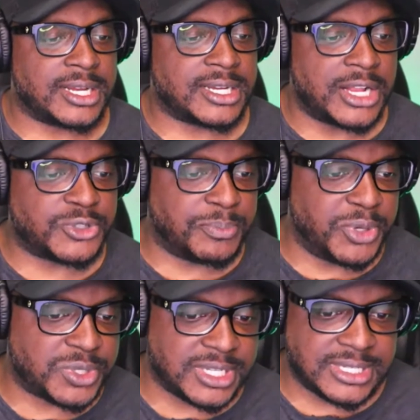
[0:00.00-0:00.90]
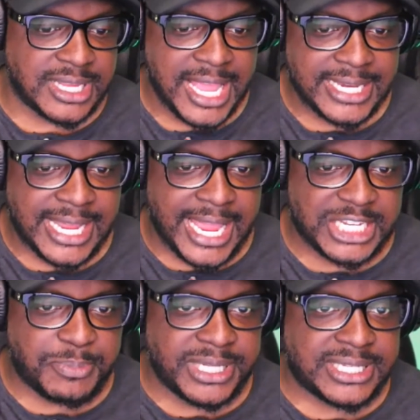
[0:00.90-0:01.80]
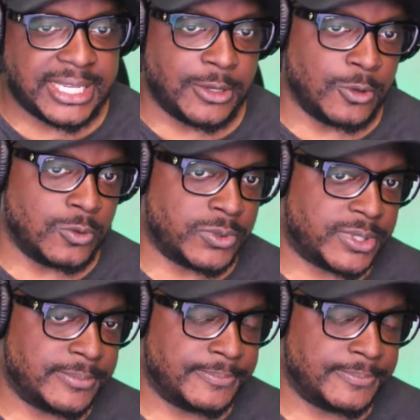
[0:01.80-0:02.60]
contributions to HBCUs?